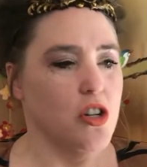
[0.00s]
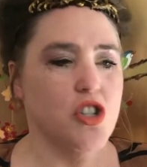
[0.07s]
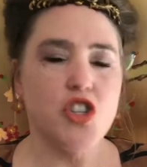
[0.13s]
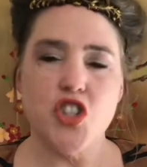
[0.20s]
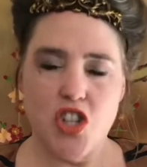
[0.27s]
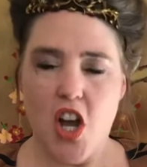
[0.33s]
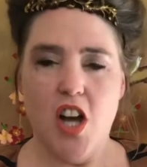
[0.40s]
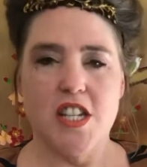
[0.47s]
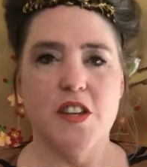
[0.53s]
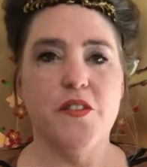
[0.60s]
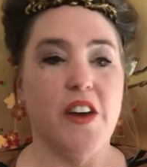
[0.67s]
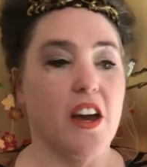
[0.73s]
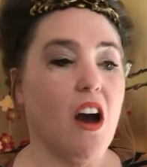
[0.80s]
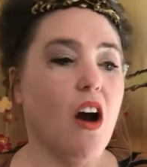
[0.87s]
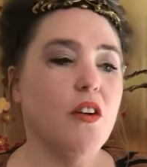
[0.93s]
sturdy
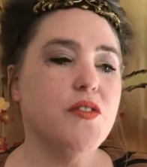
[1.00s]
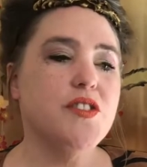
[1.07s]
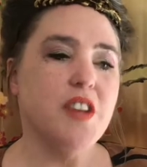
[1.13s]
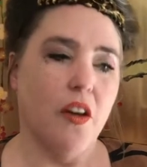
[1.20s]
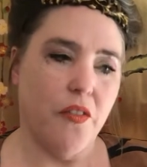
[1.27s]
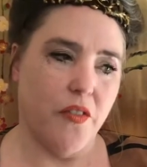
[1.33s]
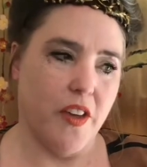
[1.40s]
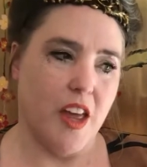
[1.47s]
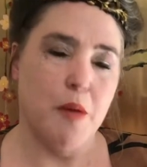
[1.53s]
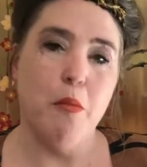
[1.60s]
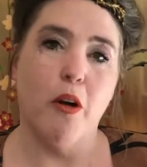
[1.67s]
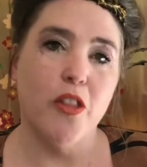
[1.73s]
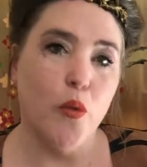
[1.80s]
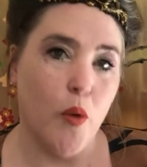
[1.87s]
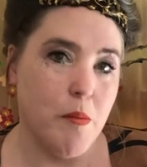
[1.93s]
figure of Duffy
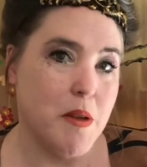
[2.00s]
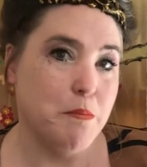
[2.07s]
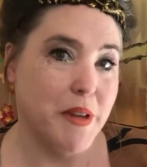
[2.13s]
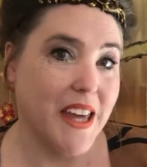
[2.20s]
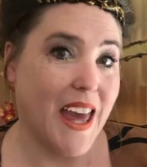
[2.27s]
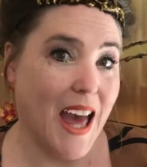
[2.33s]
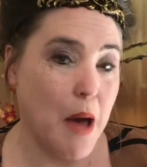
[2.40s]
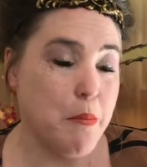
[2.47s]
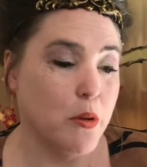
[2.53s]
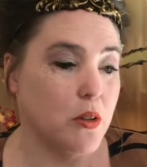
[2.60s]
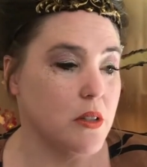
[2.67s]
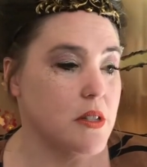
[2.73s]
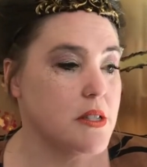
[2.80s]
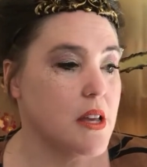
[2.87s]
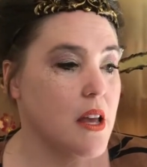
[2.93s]
among the women picking
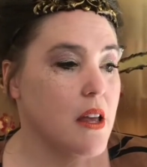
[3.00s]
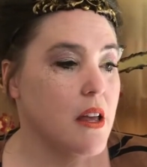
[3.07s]
apples.